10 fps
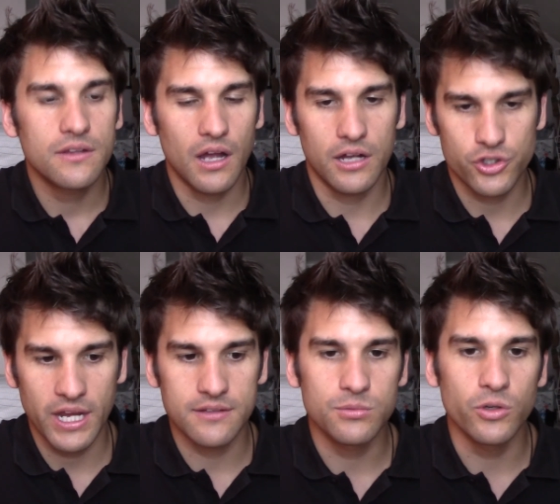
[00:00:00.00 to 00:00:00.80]

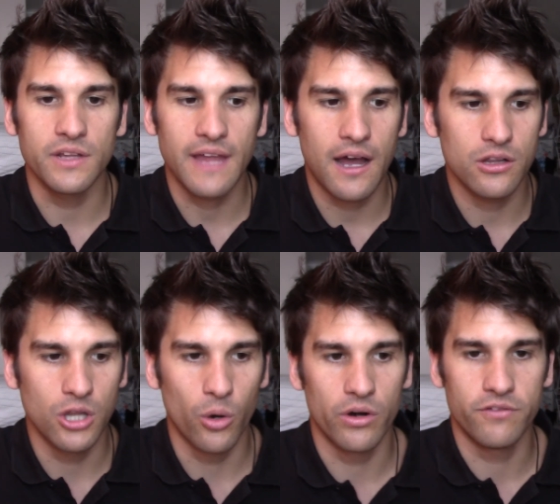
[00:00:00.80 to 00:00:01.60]
transmuting that
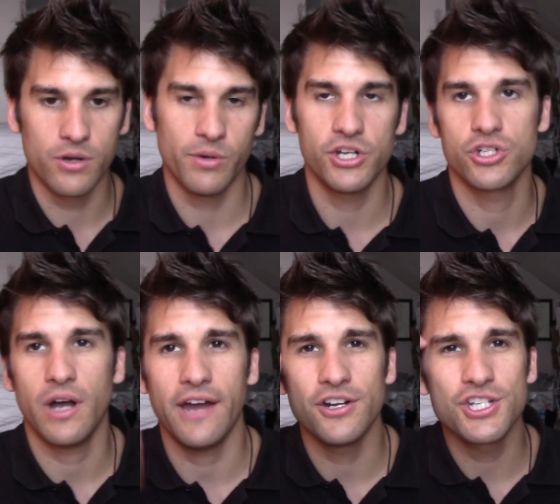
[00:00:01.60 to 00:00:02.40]
lower vibrational
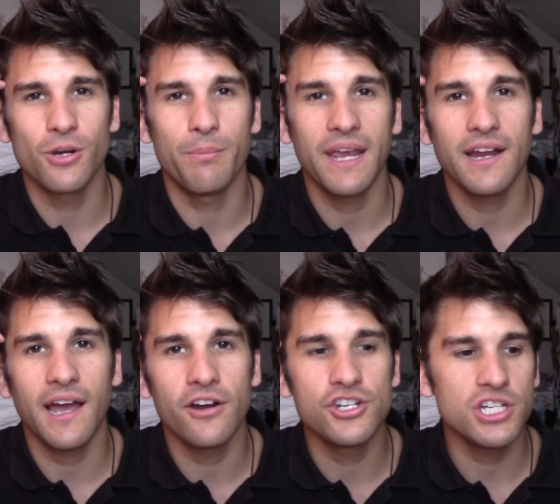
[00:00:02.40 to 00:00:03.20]
energy or beta
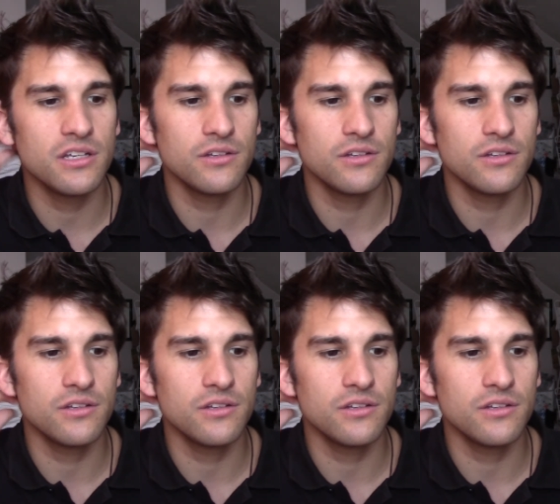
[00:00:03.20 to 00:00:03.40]
energy